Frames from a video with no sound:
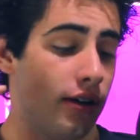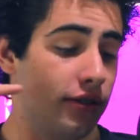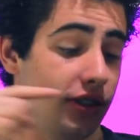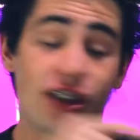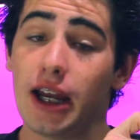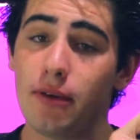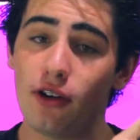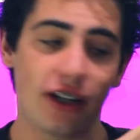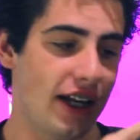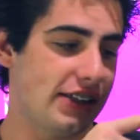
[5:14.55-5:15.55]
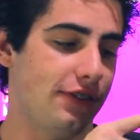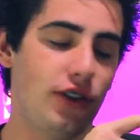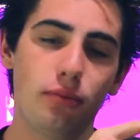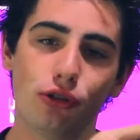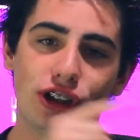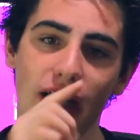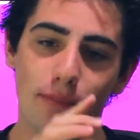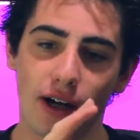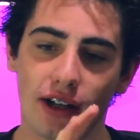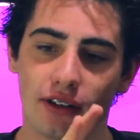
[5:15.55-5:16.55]
the JBL Connect, if you push
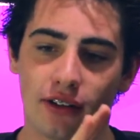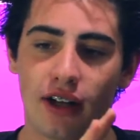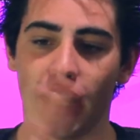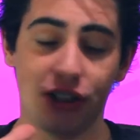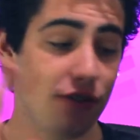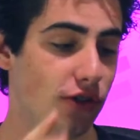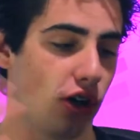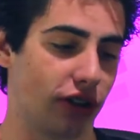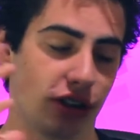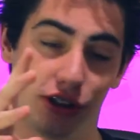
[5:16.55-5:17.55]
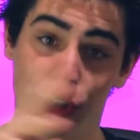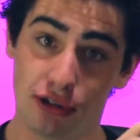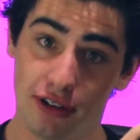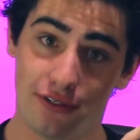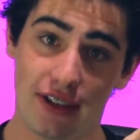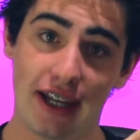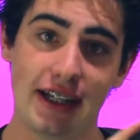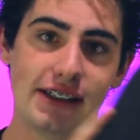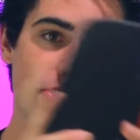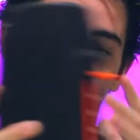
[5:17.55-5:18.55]
that button and you've got two of
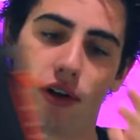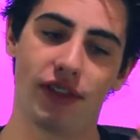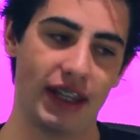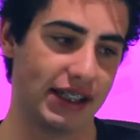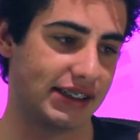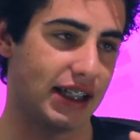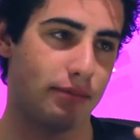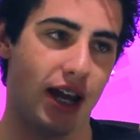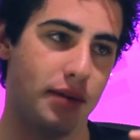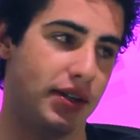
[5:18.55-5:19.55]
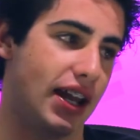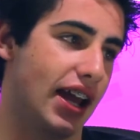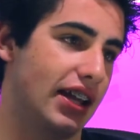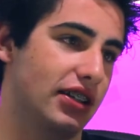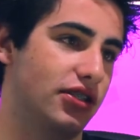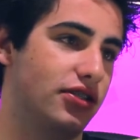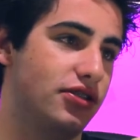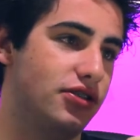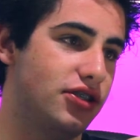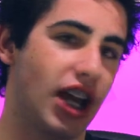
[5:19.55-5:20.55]
these or this and maybe a
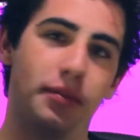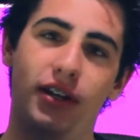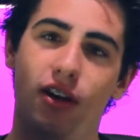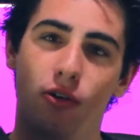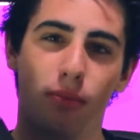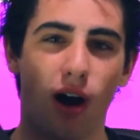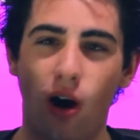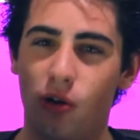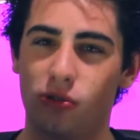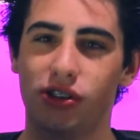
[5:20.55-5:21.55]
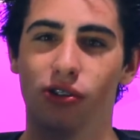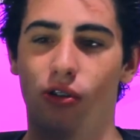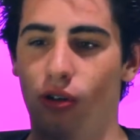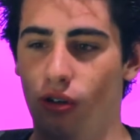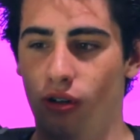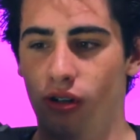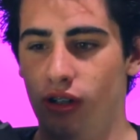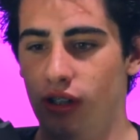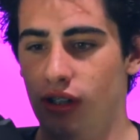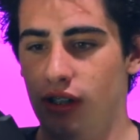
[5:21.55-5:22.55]
JBL Pulse or
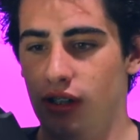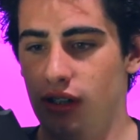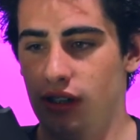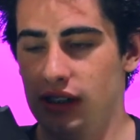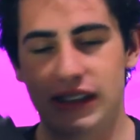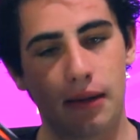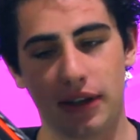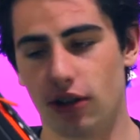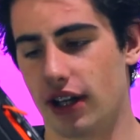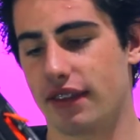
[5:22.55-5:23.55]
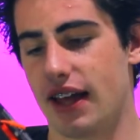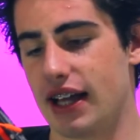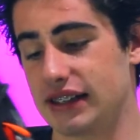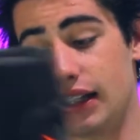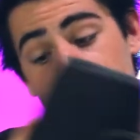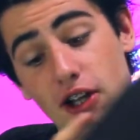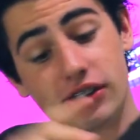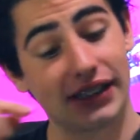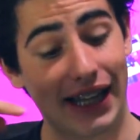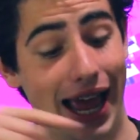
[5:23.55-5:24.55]
something like that, something
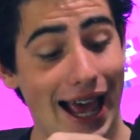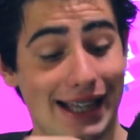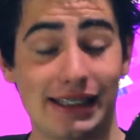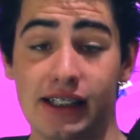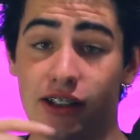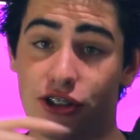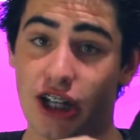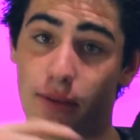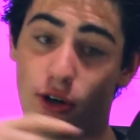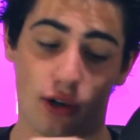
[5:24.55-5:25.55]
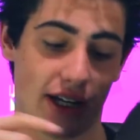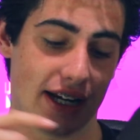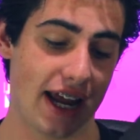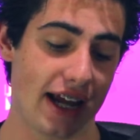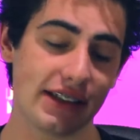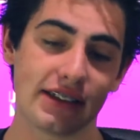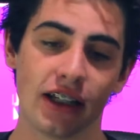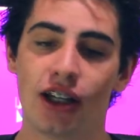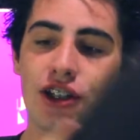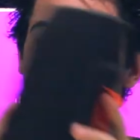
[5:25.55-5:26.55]
else that has JBL Connect,
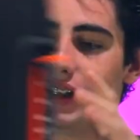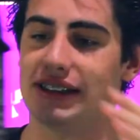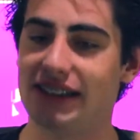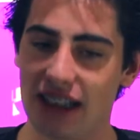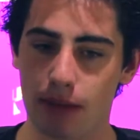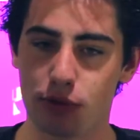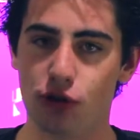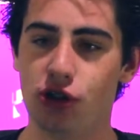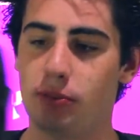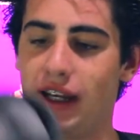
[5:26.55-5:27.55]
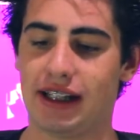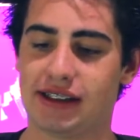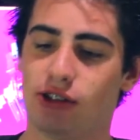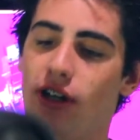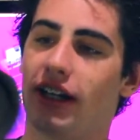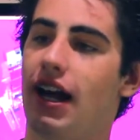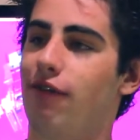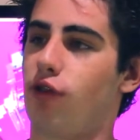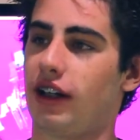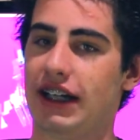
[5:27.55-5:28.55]
you can set up two speakers. So I can
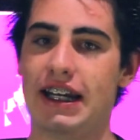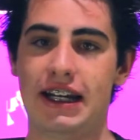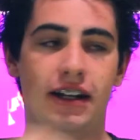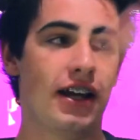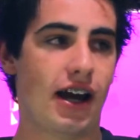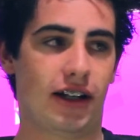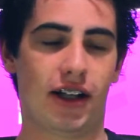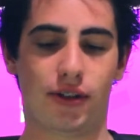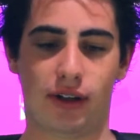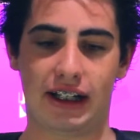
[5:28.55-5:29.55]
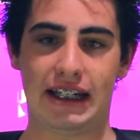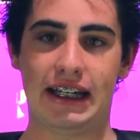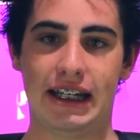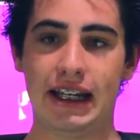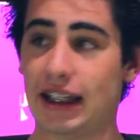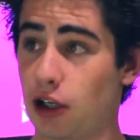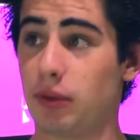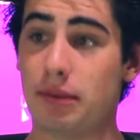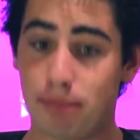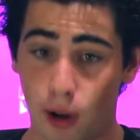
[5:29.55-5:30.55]
have one here and another one here and they'll
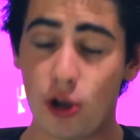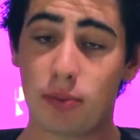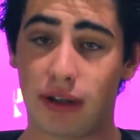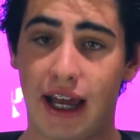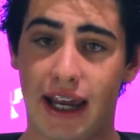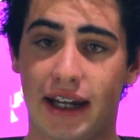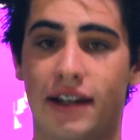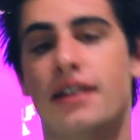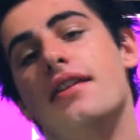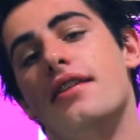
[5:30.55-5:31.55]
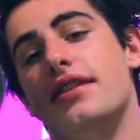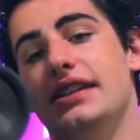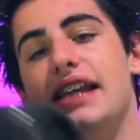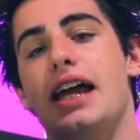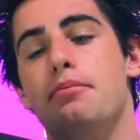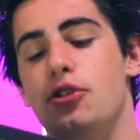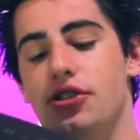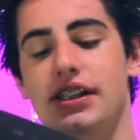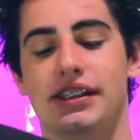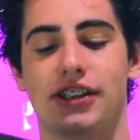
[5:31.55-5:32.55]
be both playing the same
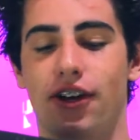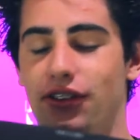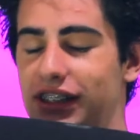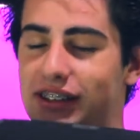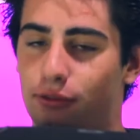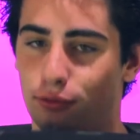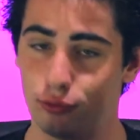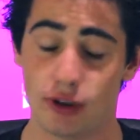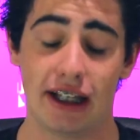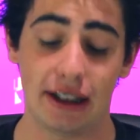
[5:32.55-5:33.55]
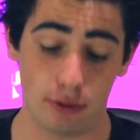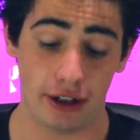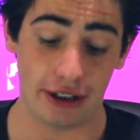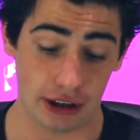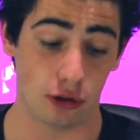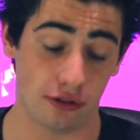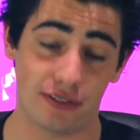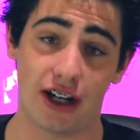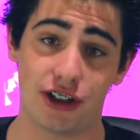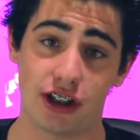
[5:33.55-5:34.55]
music. So that's a really, really good
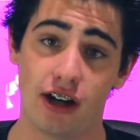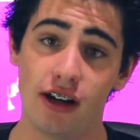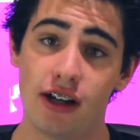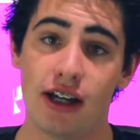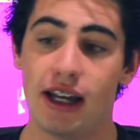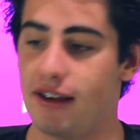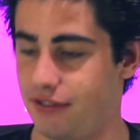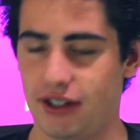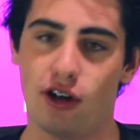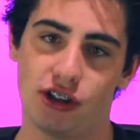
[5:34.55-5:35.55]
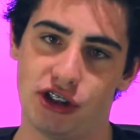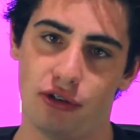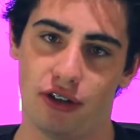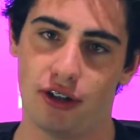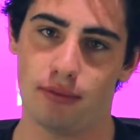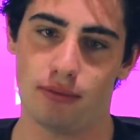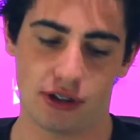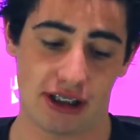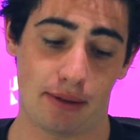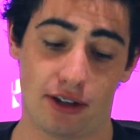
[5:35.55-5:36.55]
feature if you've got two of them or
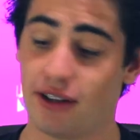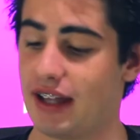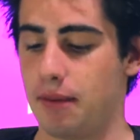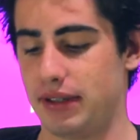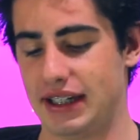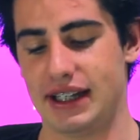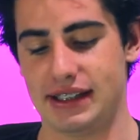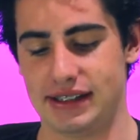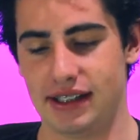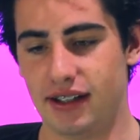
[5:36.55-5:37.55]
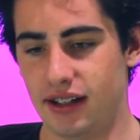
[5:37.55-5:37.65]
something like that, because